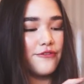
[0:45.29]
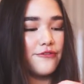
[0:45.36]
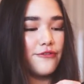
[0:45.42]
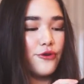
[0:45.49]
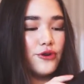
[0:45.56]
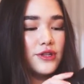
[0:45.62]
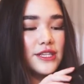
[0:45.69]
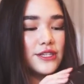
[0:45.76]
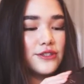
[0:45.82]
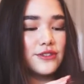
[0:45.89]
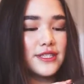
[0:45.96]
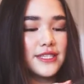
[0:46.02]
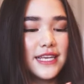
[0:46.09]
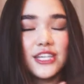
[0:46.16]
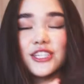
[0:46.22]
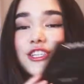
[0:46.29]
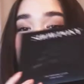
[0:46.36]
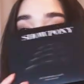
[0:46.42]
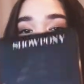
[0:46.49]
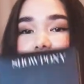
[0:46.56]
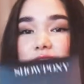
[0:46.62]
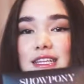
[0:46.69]
4 little
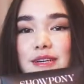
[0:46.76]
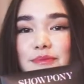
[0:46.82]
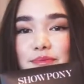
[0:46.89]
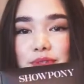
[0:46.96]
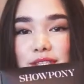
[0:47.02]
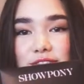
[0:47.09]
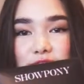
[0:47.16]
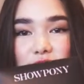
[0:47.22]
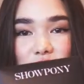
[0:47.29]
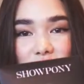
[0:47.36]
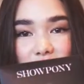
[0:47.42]
sectioning clips for your